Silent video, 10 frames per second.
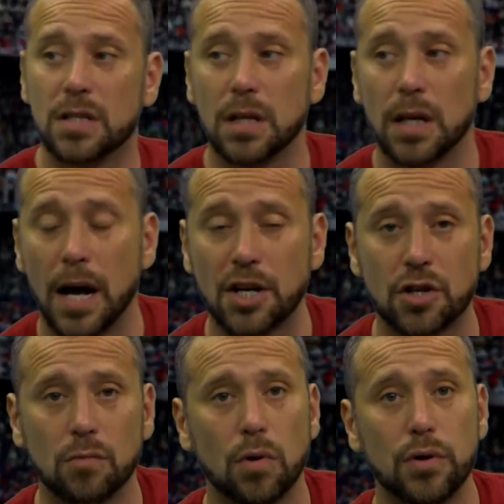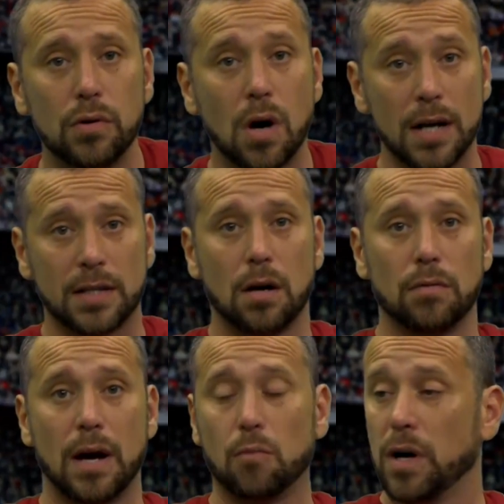selection. Will you guys go
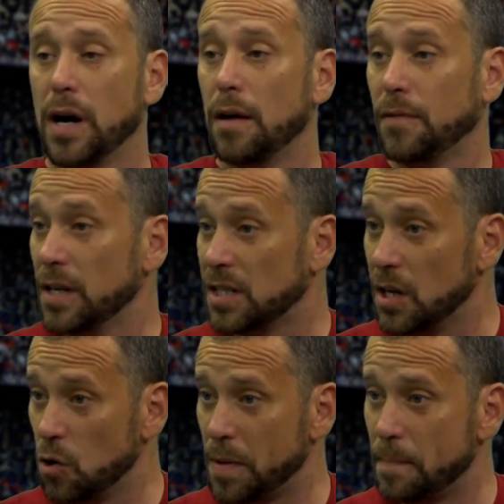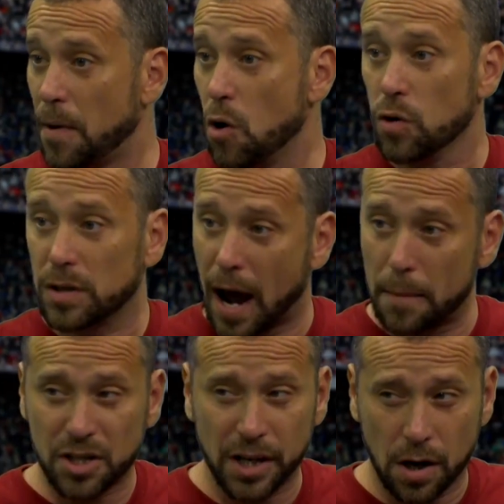that way? I think it's a little bit bold. How
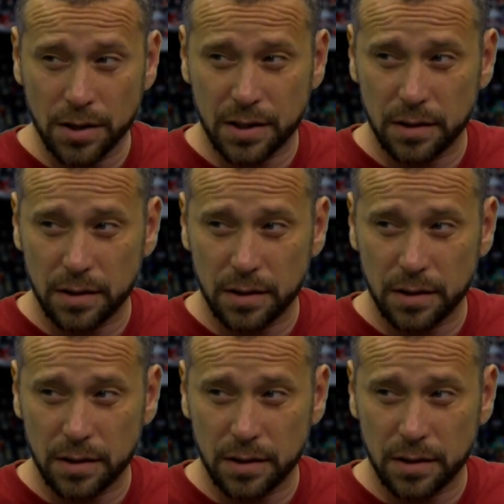much did he cost?